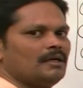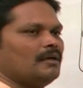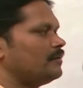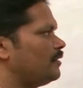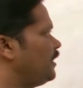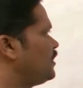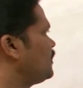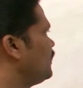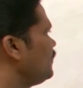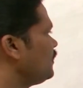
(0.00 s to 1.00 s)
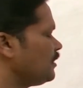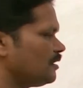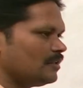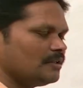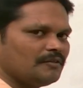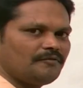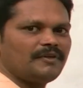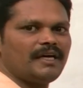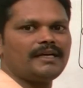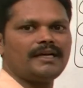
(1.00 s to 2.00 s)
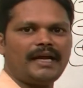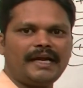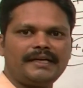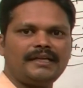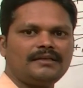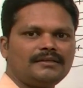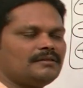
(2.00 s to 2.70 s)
In the addition, if we are adding